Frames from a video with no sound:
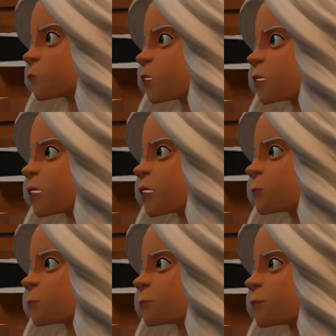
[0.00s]
crap,
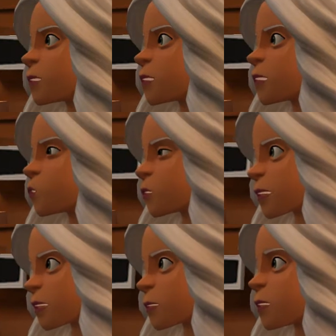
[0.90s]
I had no
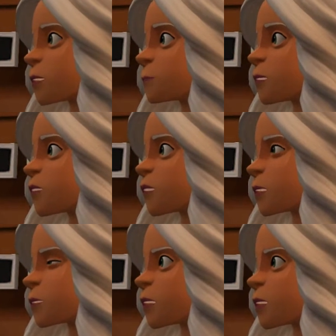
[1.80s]
idea the professor
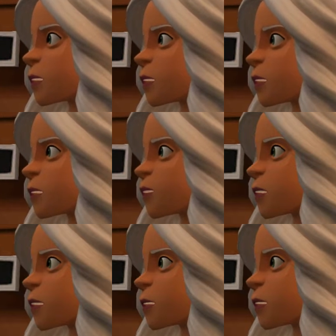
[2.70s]
knew how to fight
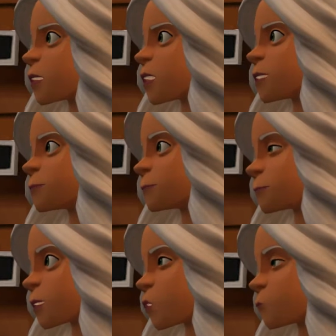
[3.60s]
like that. I
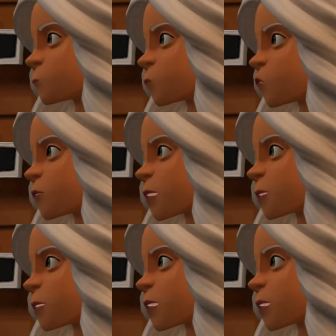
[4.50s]
almost feel
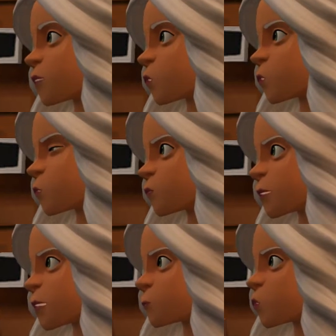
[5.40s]
sorry for those
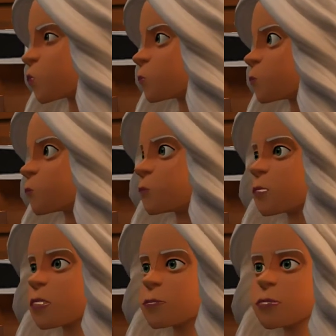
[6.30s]
fanboys. I'd
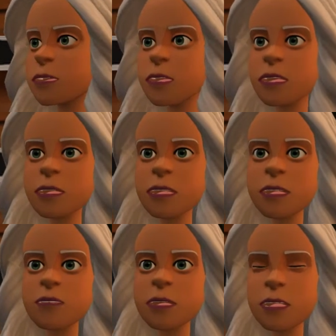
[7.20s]
better get out of here.